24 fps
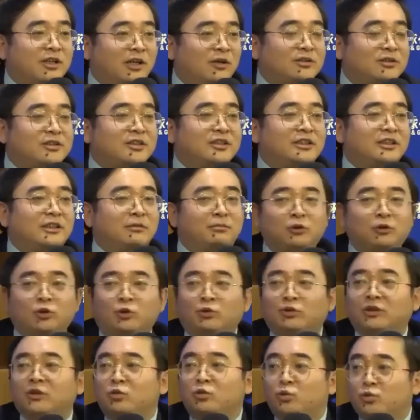So we need
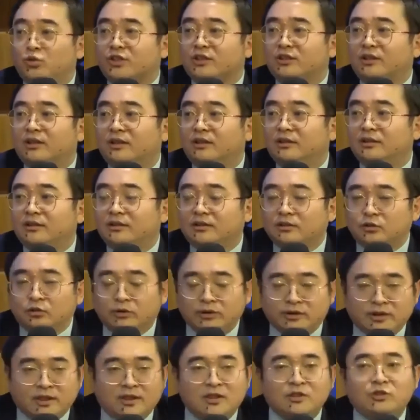to tell
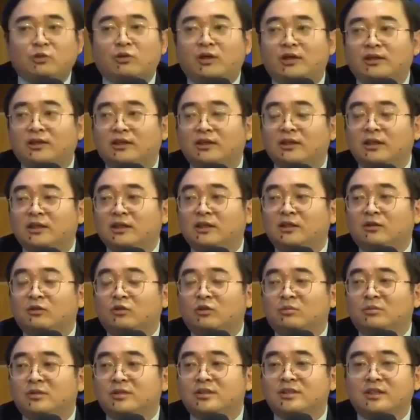our own
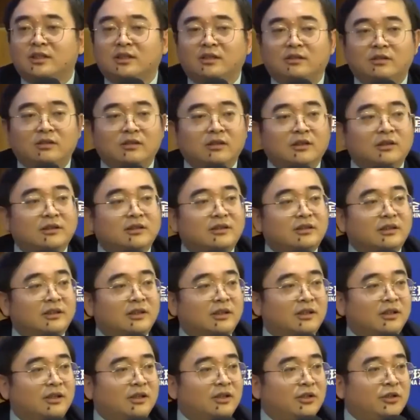stories well.
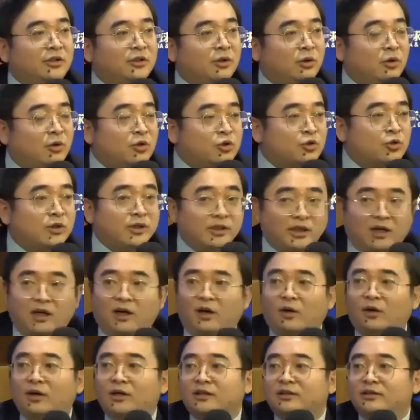The second
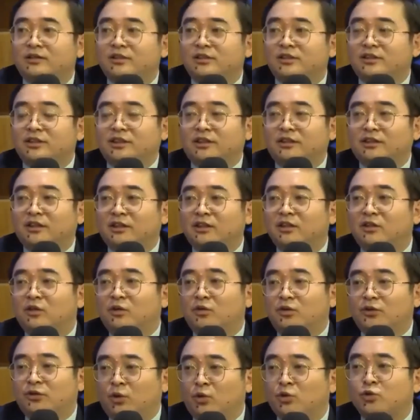is that
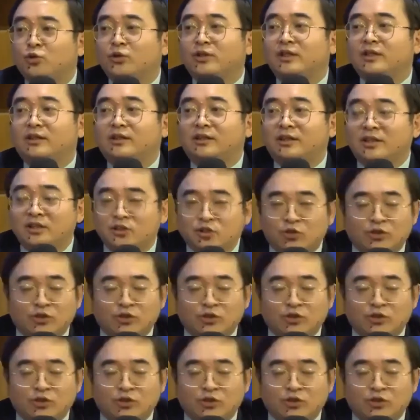we